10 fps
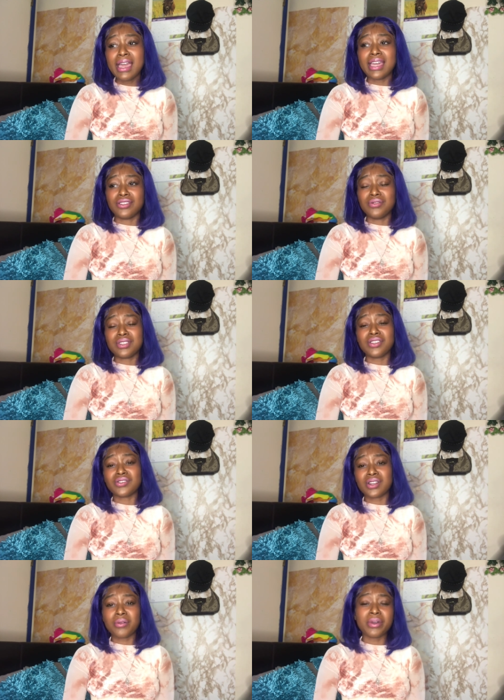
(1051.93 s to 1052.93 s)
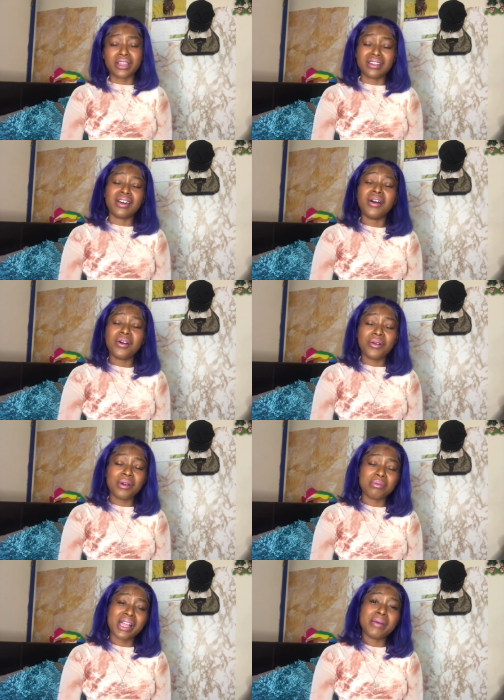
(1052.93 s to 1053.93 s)
and you said you didn't want to go
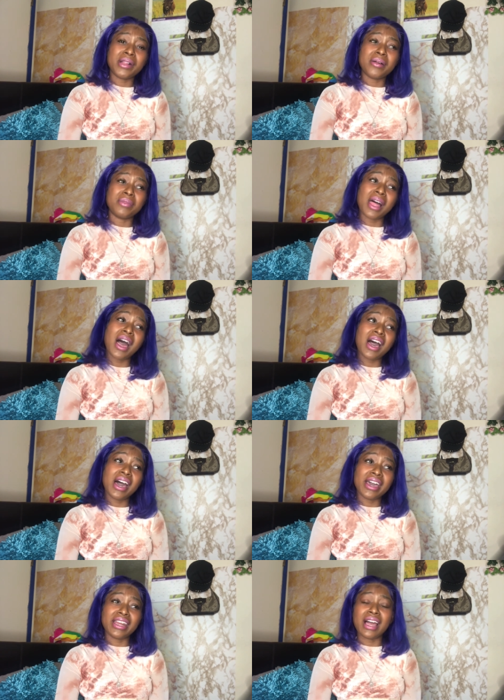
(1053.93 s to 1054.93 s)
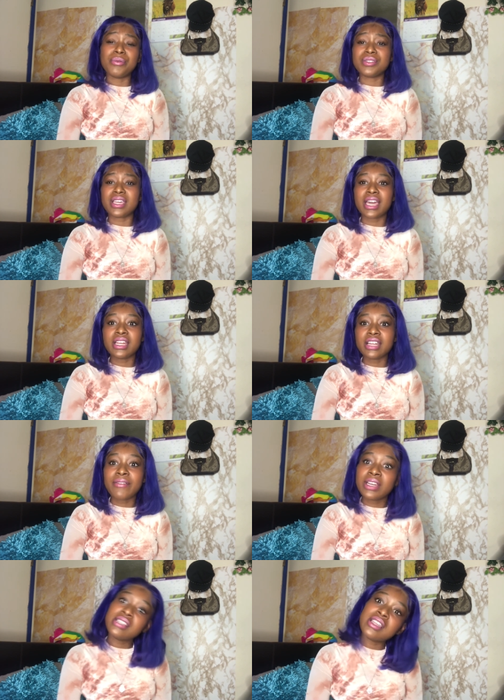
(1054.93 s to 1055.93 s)
and blah blah blah and i was like i didn't have
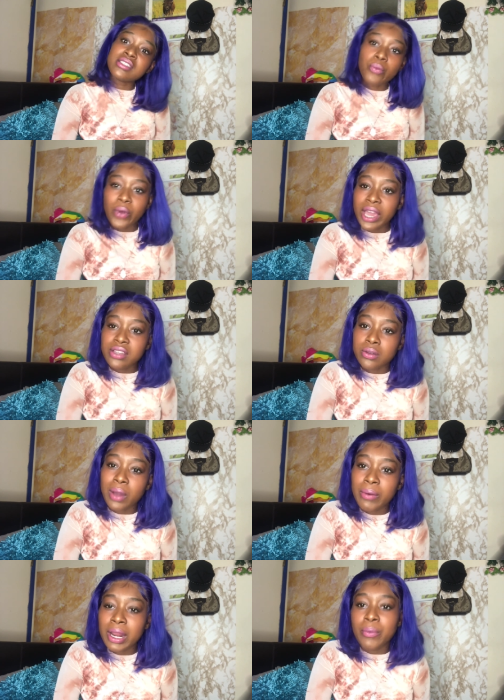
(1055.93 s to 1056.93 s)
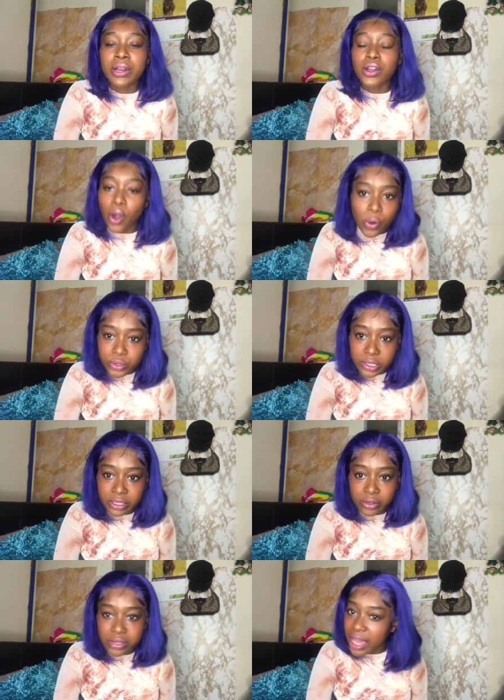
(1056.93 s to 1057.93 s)
anything to wear so why would i want to go to a
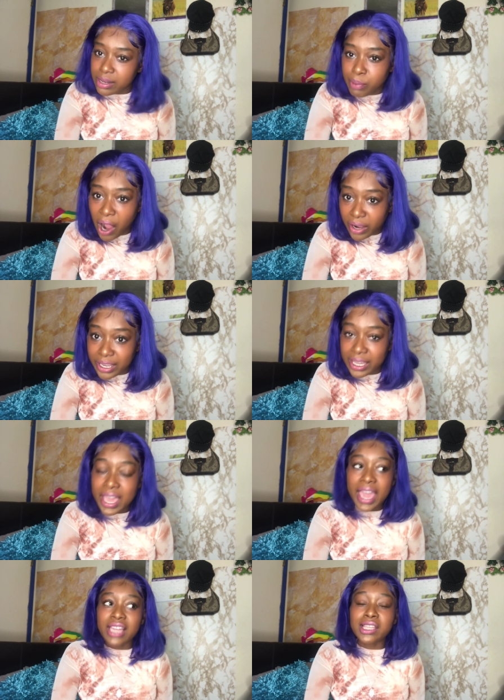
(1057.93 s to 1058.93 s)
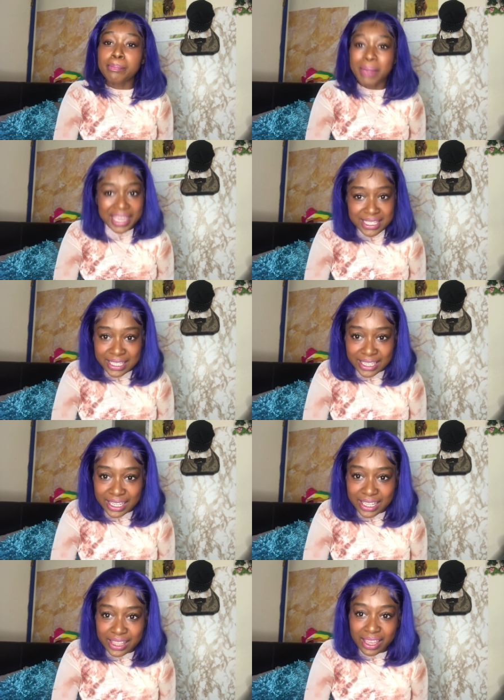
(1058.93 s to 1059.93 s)
lil yachty party and look
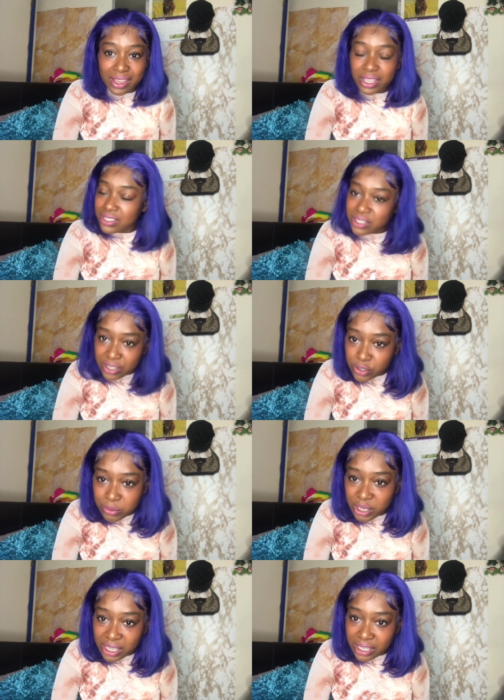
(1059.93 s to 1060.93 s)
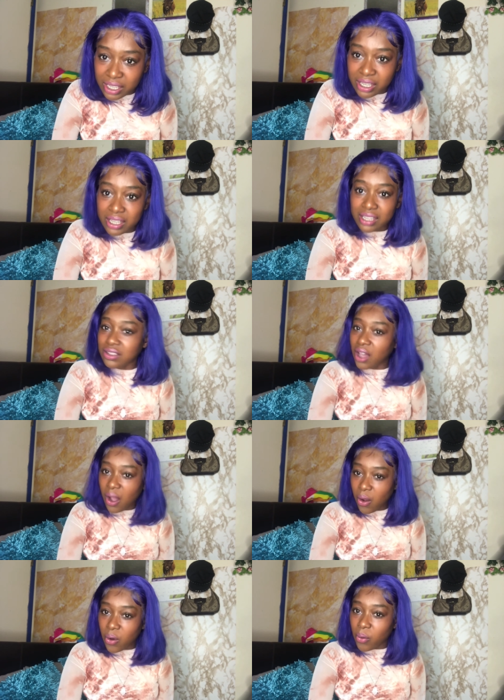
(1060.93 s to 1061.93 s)
basic like excuse me
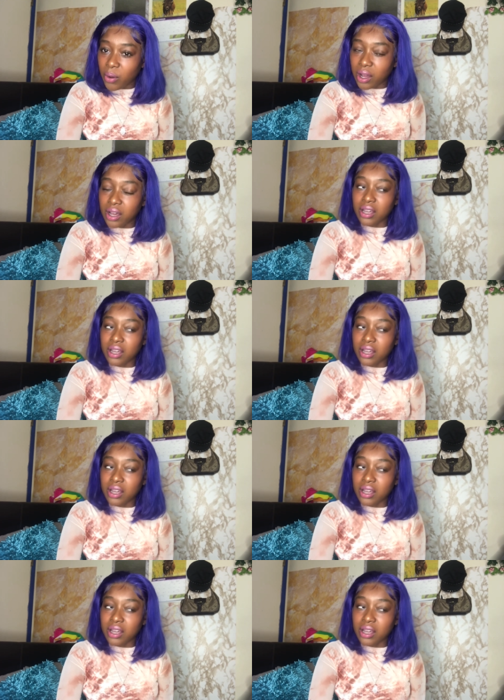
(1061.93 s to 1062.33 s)
no